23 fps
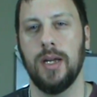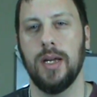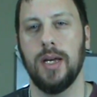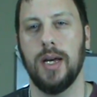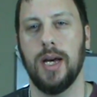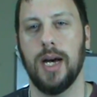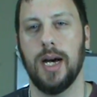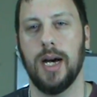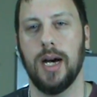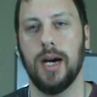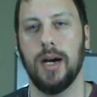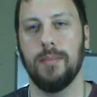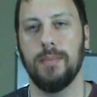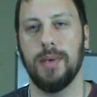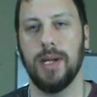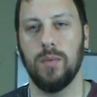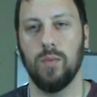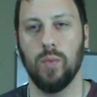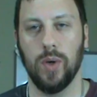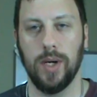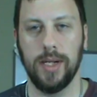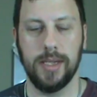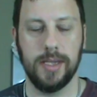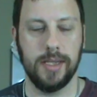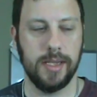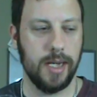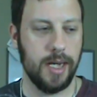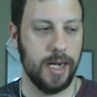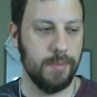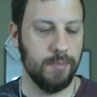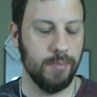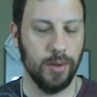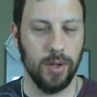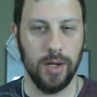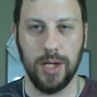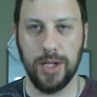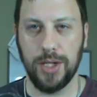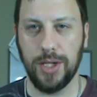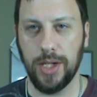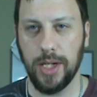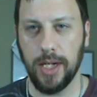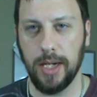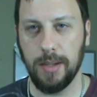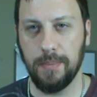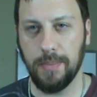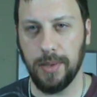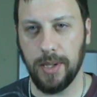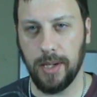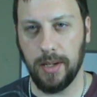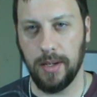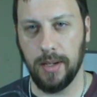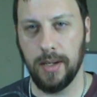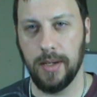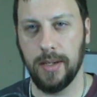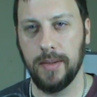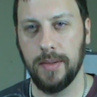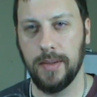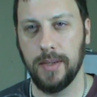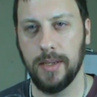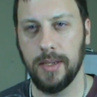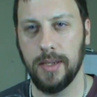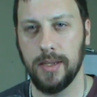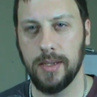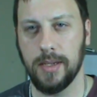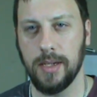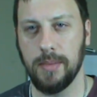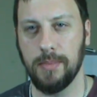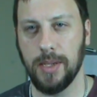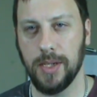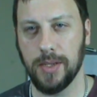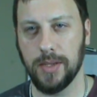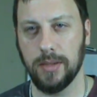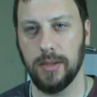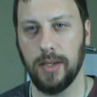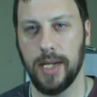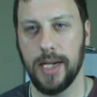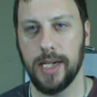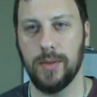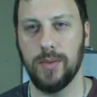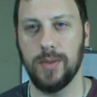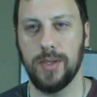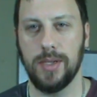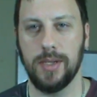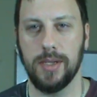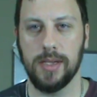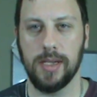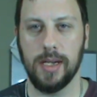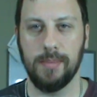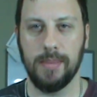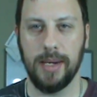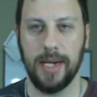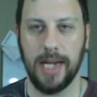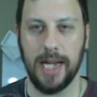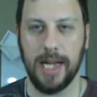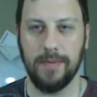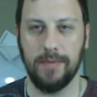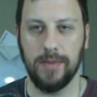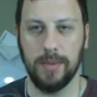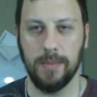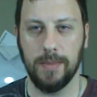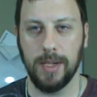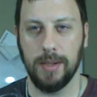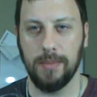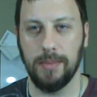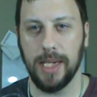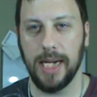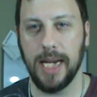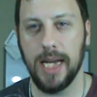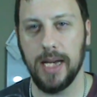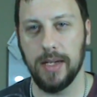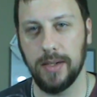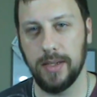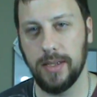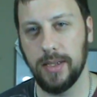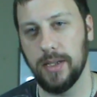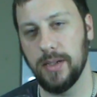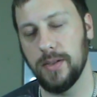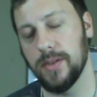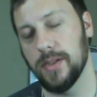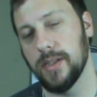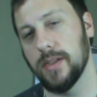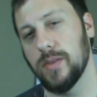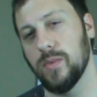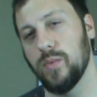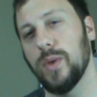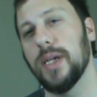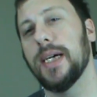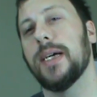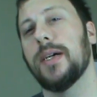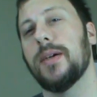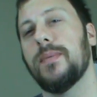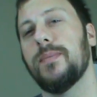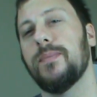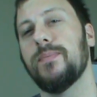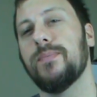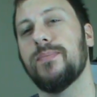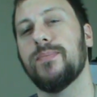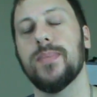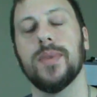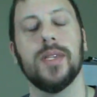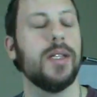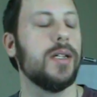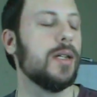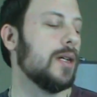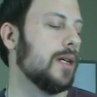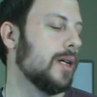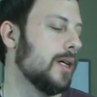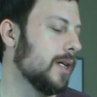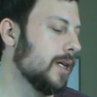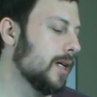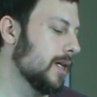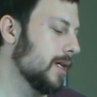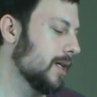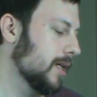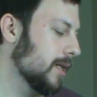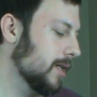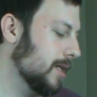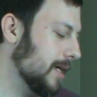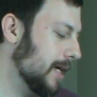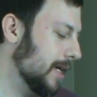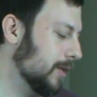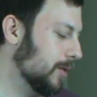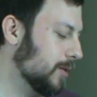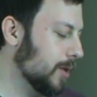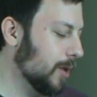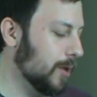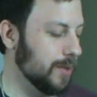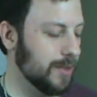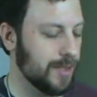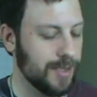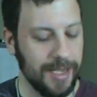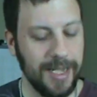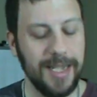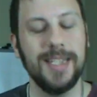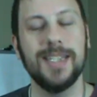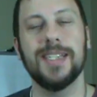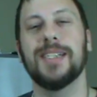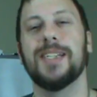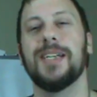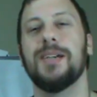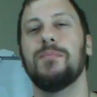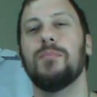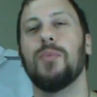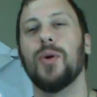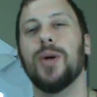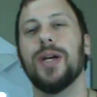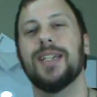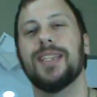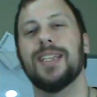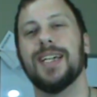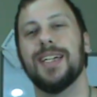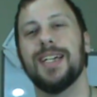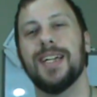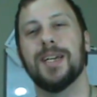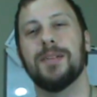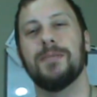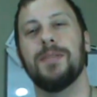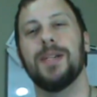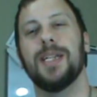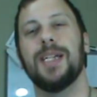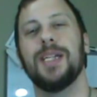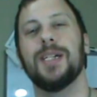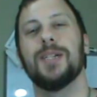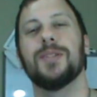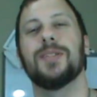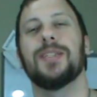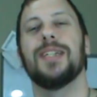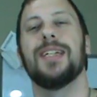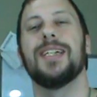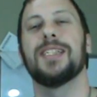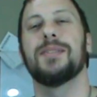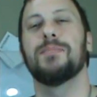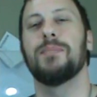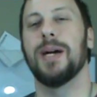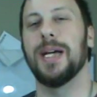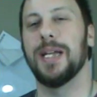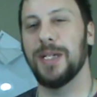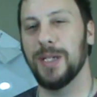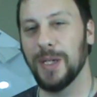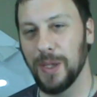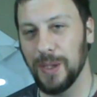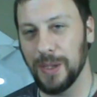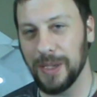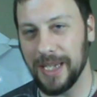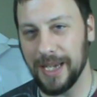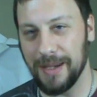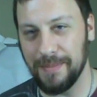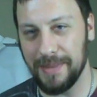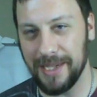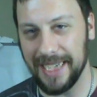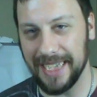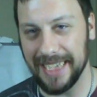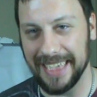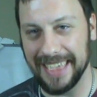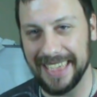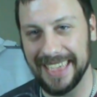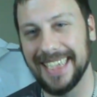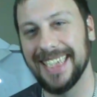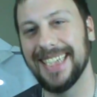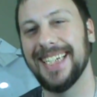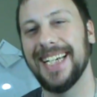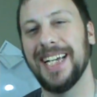And once I brush up on some other languages, I may have them coming out in those as well. Entonces, voy a tener videos en español también.